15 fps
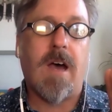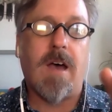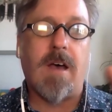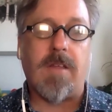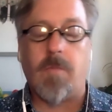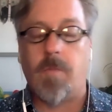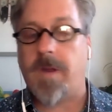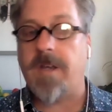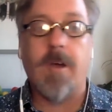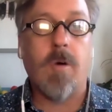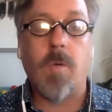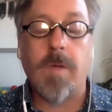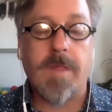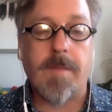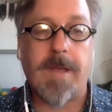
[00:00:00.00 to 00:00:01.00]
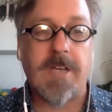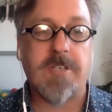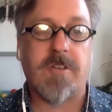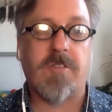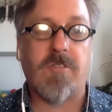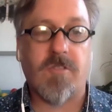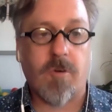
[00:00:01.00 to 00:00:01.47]
We know what the
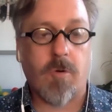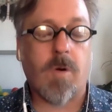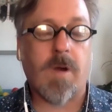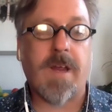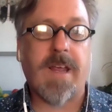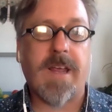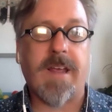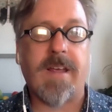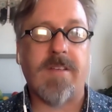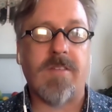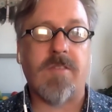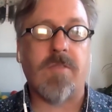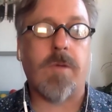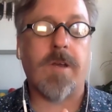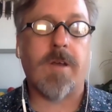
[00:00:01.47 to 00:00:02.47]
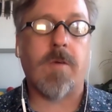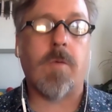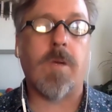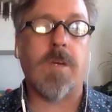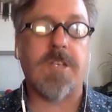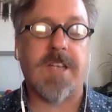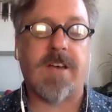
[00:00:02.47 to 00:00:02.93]
patient's story is. We know
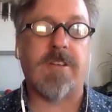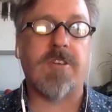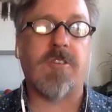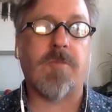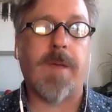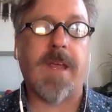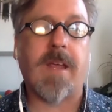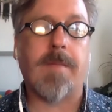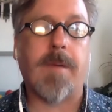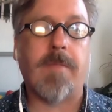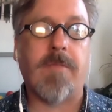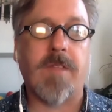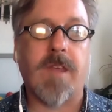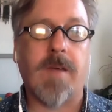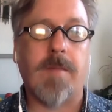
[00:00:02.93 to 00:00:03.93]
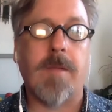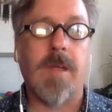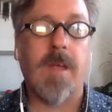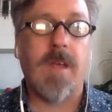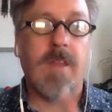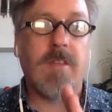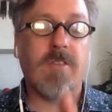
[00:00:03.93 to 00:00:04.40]
what challenges may come up for them.
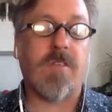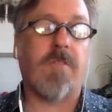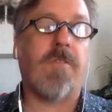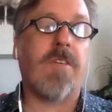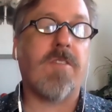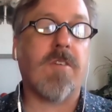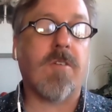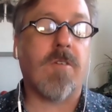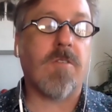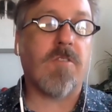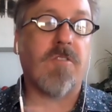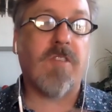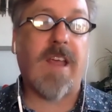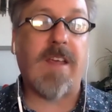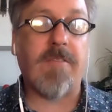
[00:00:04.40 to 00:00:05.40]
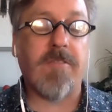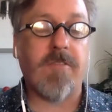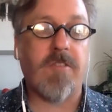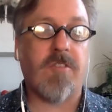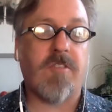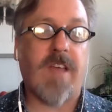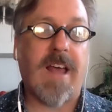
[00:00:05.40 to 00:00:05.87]
There's a physical, safe
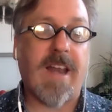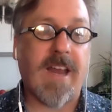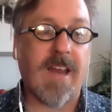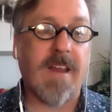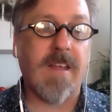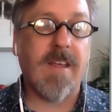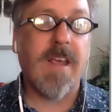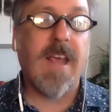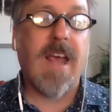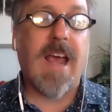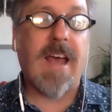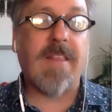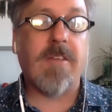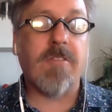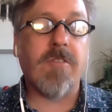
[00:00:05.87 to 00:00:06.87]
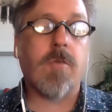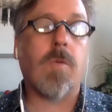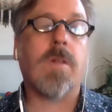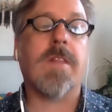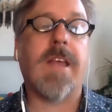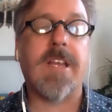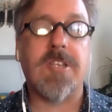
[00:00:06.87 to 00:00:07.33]
setting, and there's a
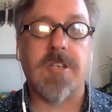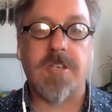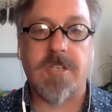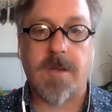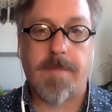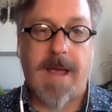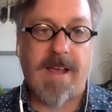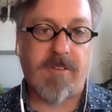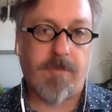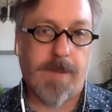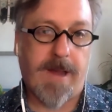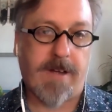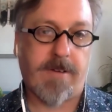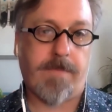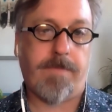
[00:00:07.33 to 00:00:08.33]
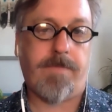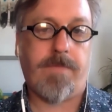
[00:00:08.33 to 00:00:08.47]
relationship aspect.